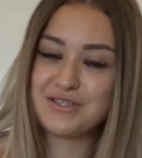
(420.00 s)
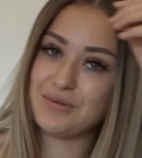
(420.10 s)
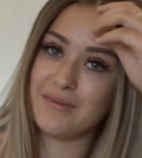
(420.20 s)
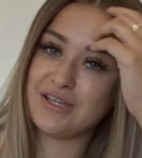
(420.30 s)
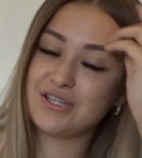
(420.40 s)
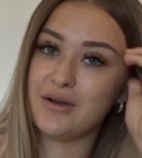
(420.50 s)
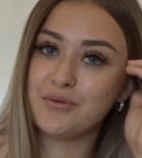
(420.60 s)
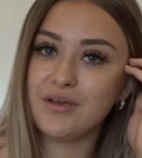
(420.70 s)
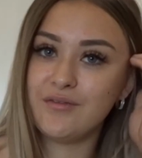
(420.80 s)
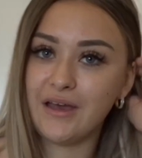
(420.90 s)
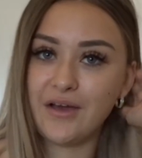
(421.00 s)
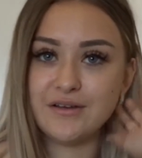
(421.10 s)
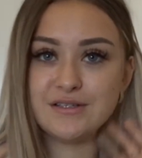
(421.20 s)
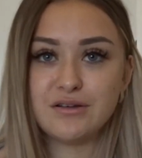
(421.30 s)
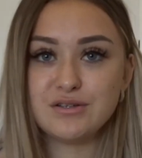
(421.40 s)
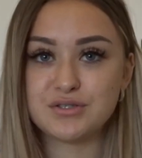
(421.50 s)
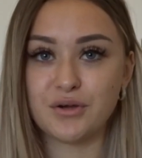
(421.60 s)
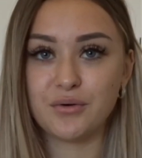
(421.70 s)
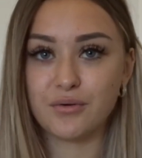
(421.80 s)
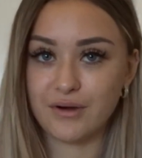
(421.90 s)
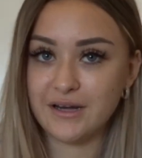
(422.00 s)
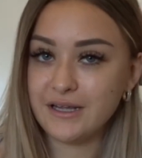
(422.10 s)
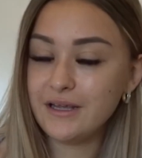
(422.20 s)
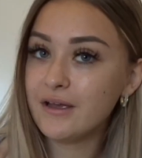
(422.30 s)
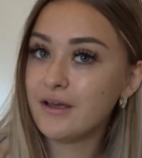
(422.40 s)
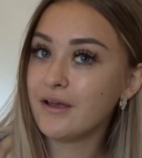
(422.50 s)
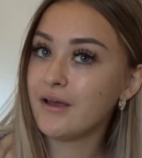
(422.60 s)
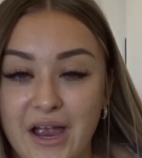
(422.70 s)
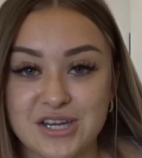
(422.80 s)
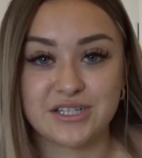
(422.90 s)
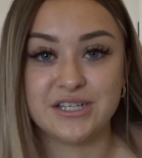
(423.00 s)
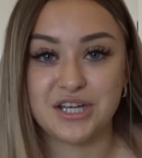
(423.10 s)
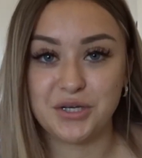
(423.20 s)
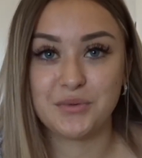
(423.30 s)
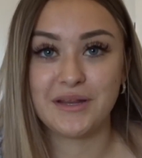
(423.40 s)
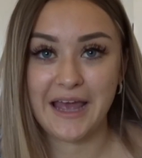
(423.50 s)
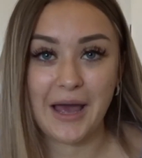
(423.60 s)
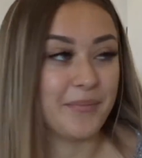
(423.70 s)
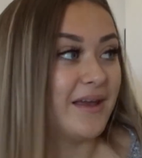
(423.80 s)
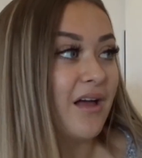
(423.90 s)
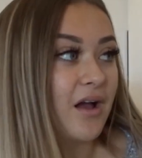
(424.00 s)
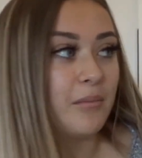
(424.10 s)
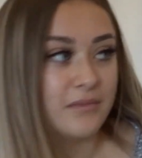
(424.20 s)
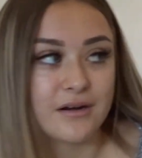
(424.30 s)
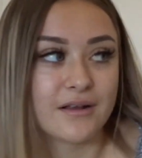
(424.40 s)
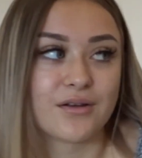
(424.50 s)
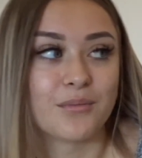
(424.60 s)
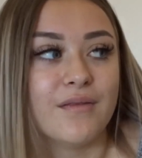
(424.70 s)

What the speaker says: to my channel if you haven't done so already. I'm actually genuinely happy, like I'm literally gonna